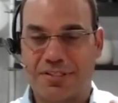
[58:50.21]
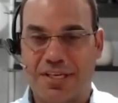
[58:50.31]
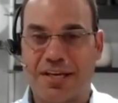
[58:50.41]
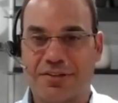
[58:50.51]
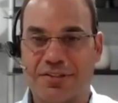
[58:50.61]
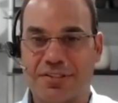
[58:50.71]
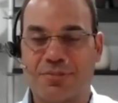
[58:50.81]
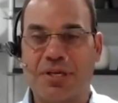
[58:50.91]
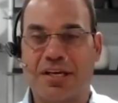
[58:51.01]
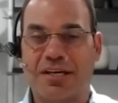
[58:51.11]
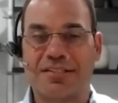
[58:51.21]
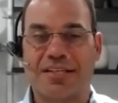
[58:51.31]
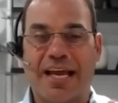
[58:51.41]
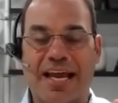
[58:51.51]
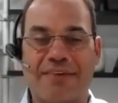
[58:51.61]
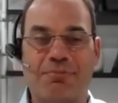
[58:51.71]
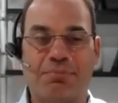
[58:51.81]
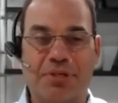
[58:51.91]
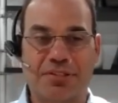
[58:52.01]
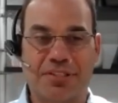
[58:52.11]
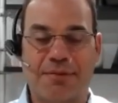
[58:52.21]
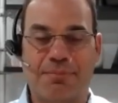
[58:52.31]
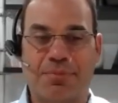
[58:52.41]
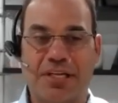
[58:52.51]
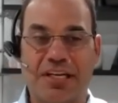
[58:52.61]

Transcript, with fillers: sales is because I haven't built up